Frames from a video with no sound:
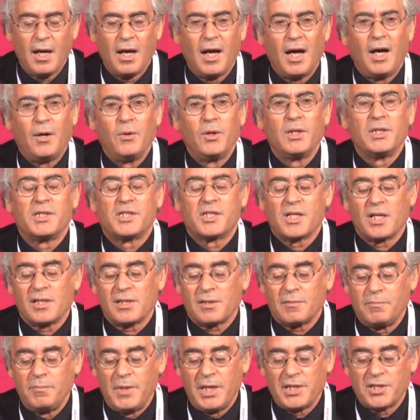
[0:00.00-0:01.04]
I will
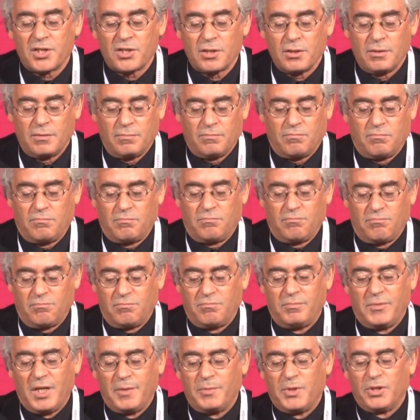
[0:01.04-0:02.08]
just
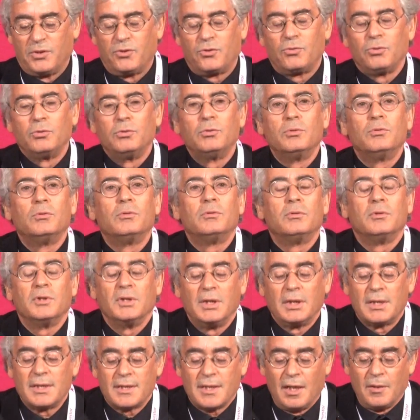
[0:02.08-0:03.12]
mention maybe 2
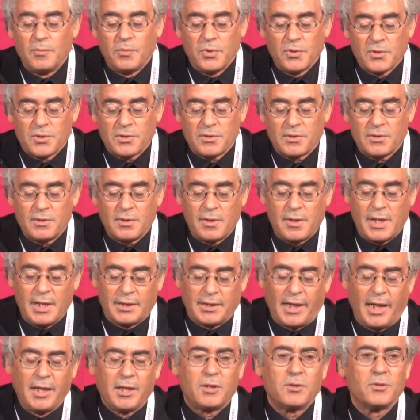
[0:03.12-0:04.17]
examples that
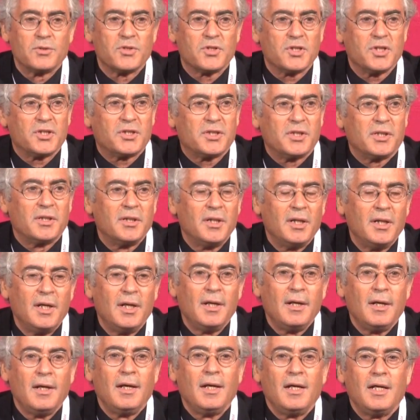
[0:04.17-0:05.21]
I consider
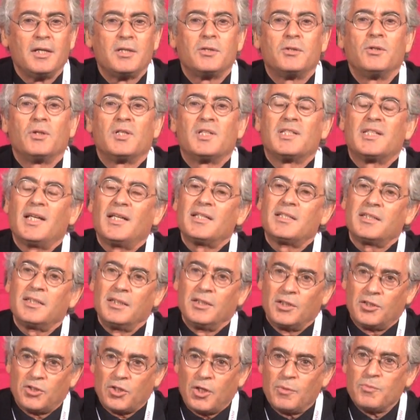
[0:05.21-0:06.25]
a success
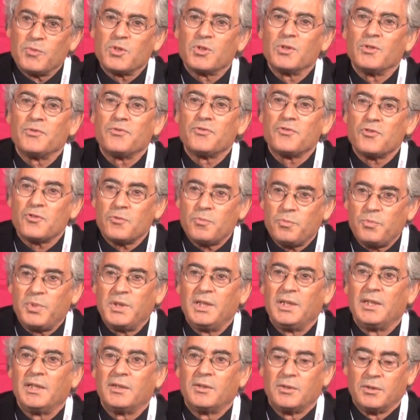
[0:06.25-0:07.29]
in terms of
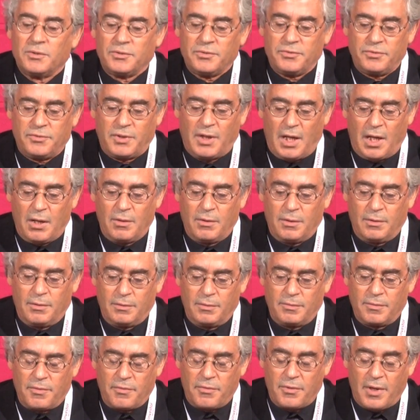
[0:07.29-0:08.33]
speed of
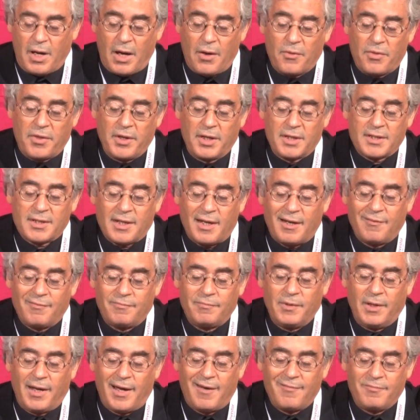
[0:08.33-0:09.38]
how things
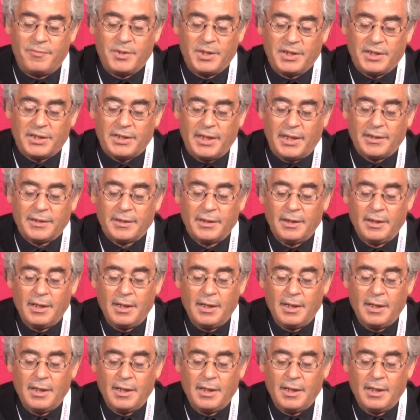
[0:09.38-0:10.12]
have been done.